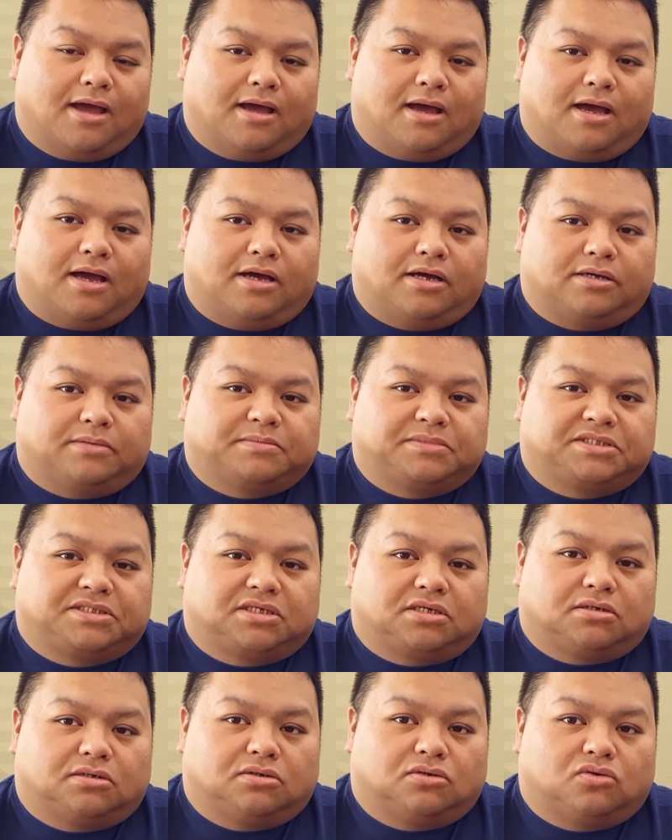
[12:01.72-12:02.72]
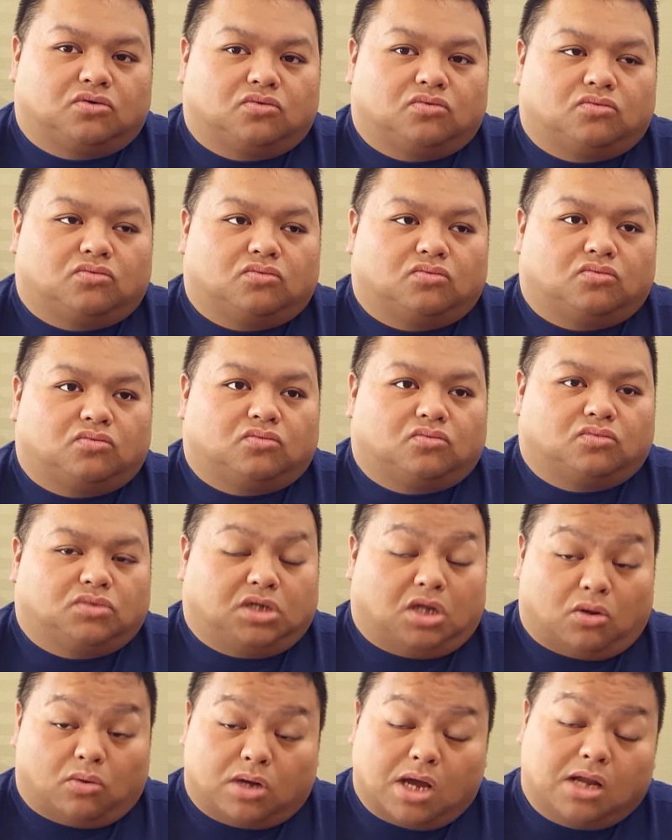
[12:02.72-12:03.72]
Um, so,
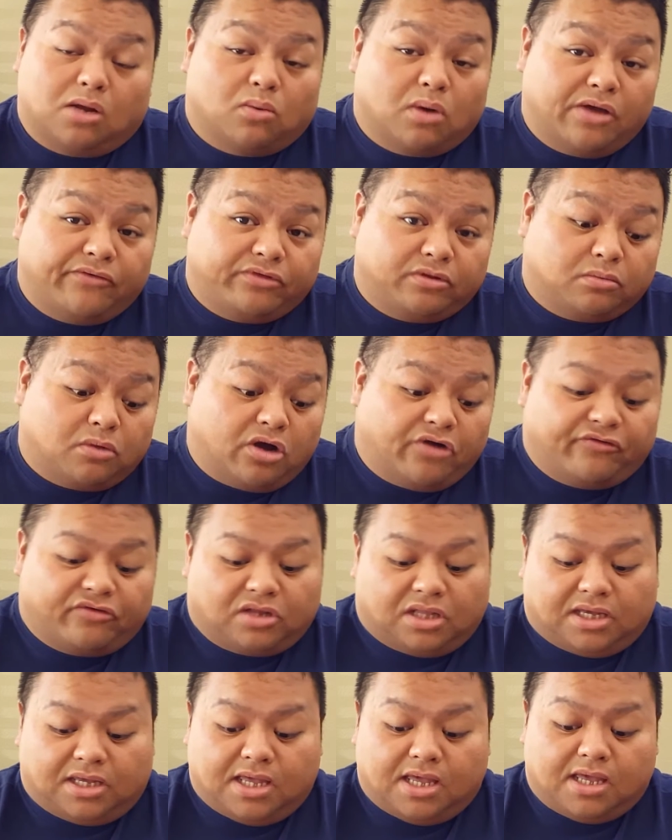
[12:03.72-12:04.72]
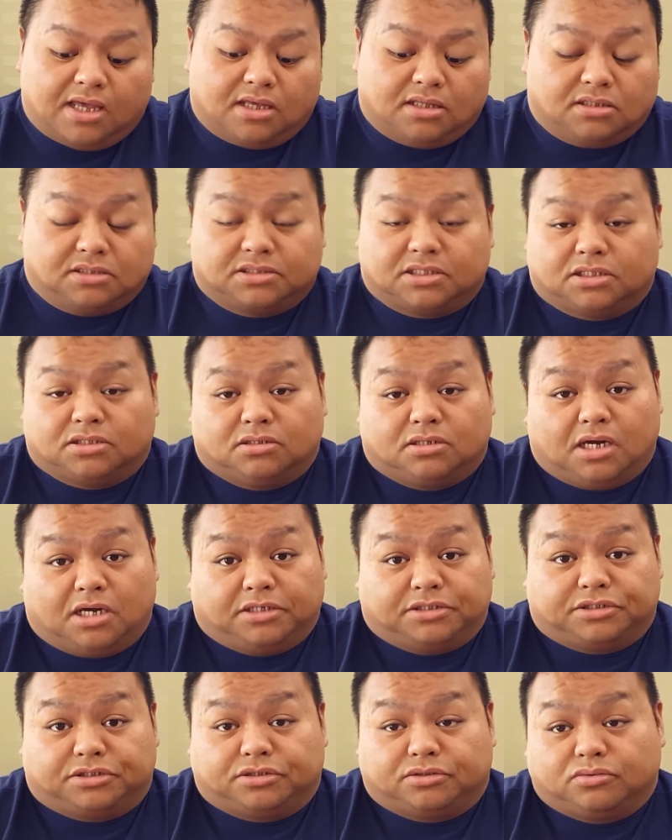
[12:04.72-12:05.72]
you know, kind of waved them over like, hey, looks like you
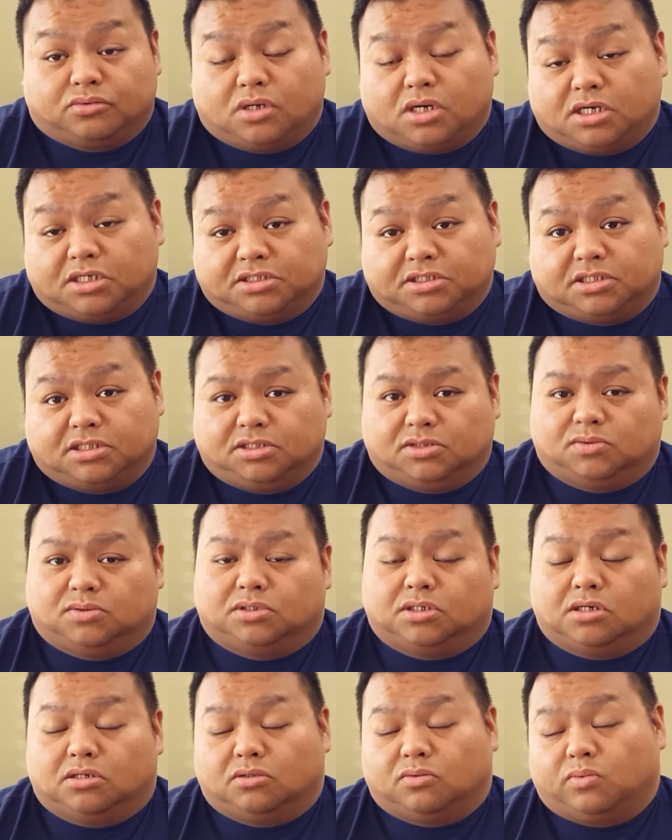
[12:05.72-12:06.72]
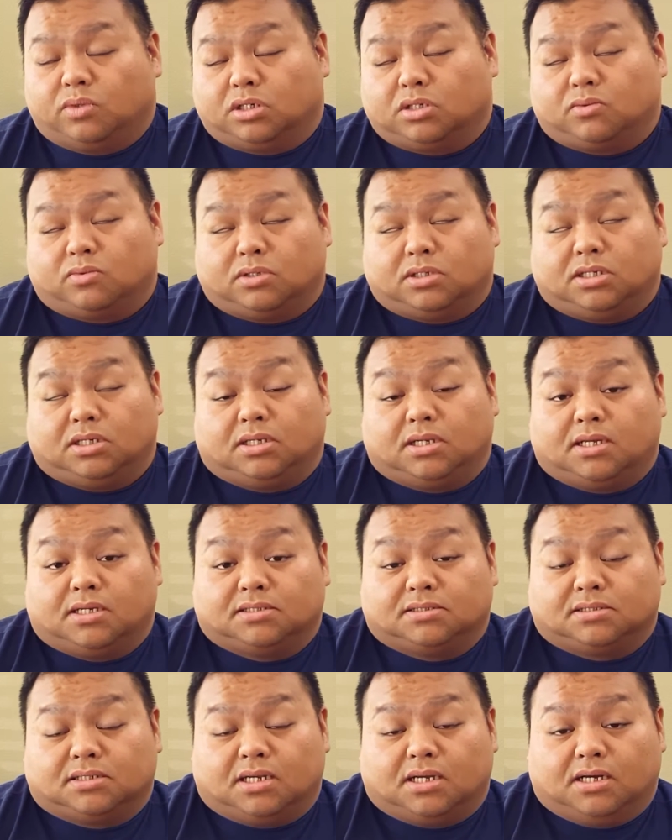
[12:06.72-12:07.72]
guys are in a rush. And this was all the wicked
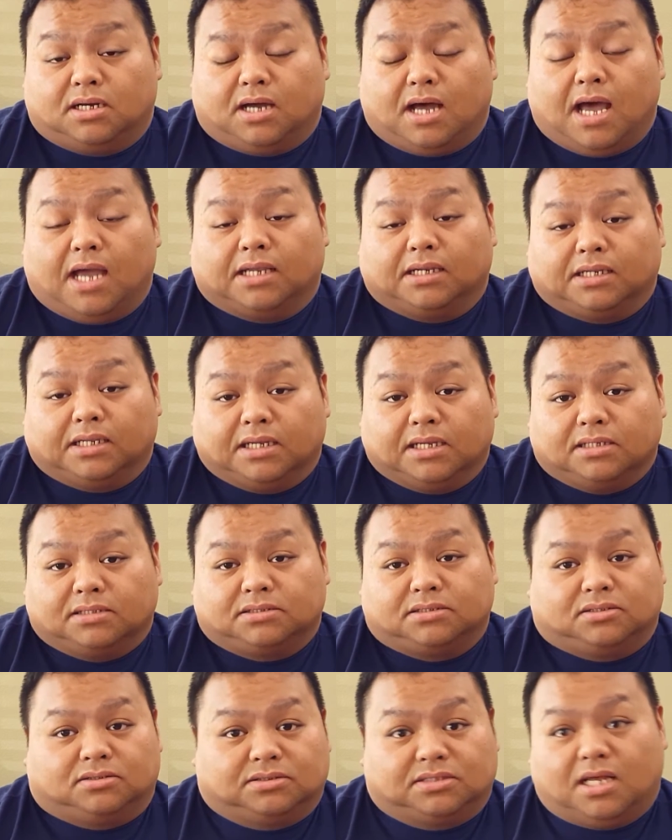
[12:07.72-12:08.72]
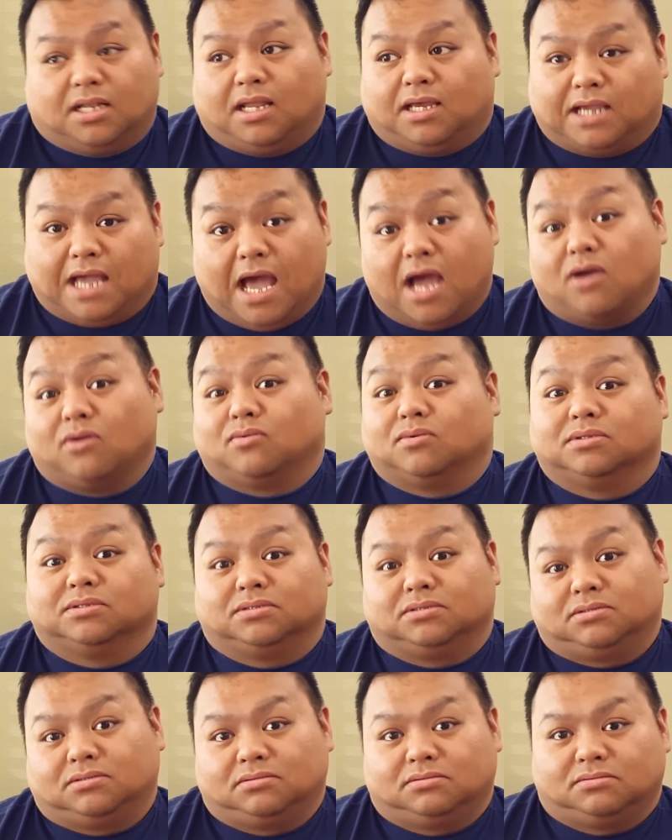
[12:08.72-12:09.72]
wahine's uh, idea. So it's not like I
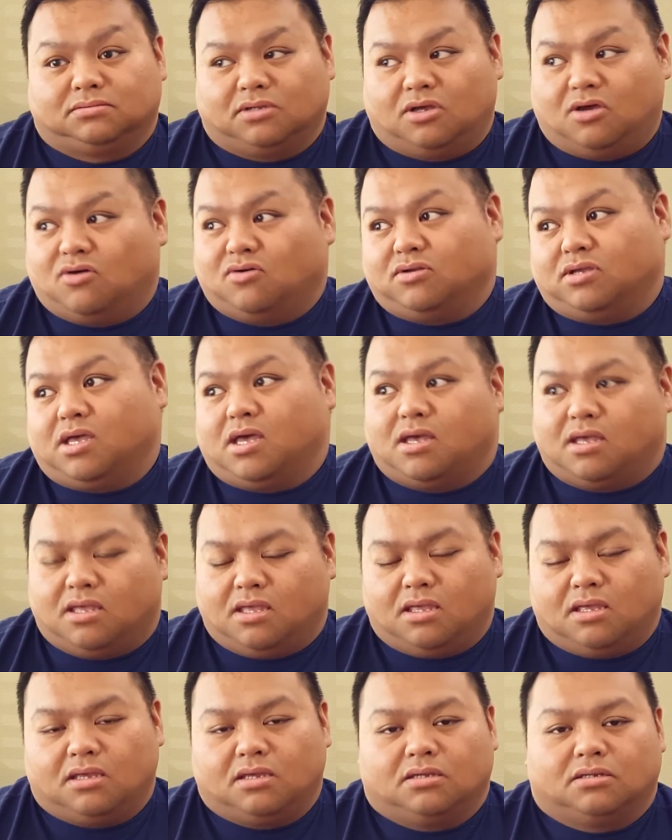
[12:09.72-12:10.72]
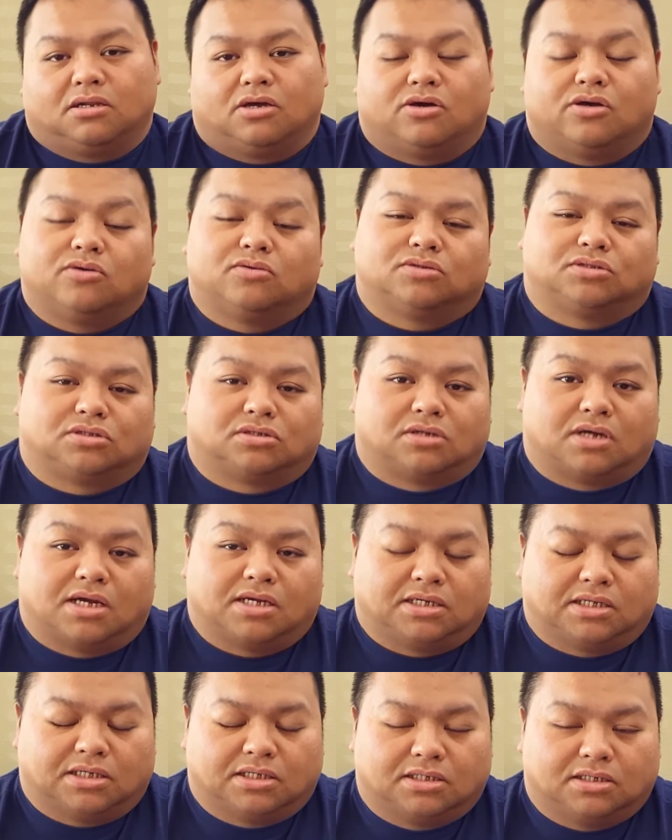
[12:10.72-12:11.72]
was, oh, yeah, hey. No, it was her
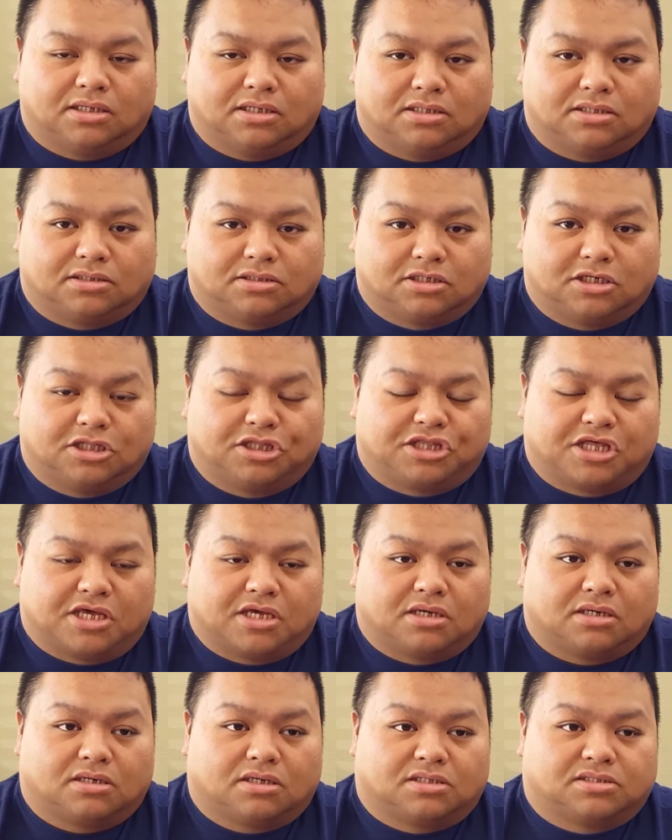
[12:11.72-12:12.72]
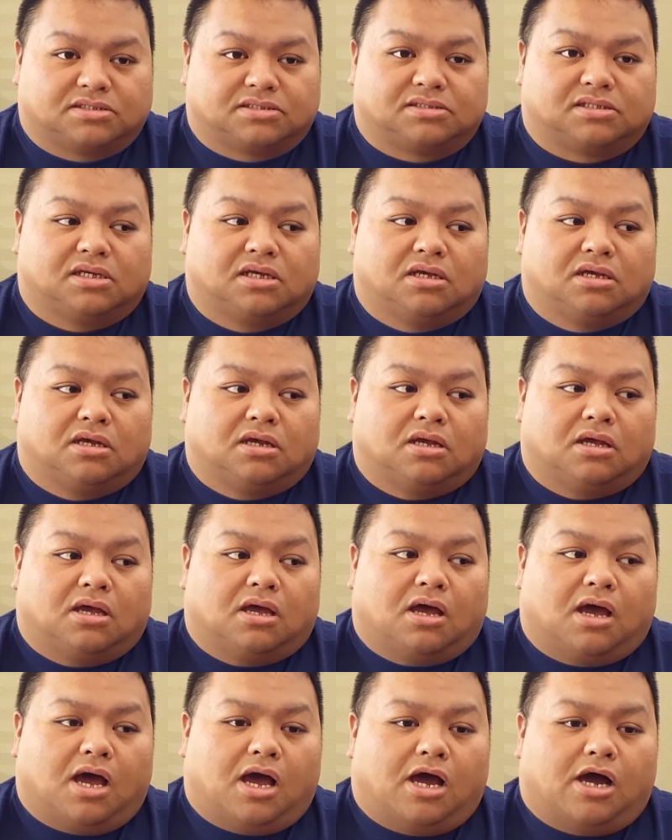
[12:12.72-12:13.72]
idea. And good thing, because
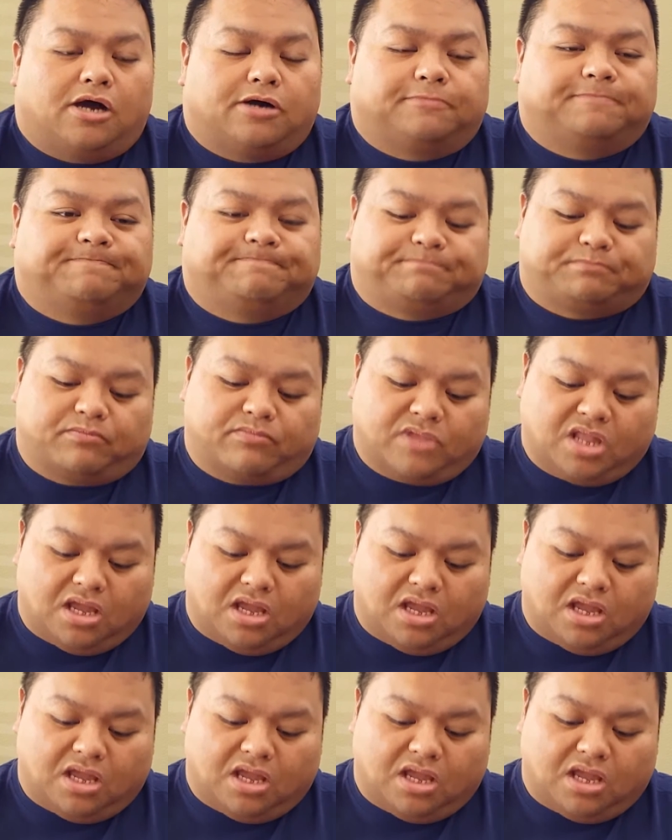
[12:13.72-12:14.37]
um,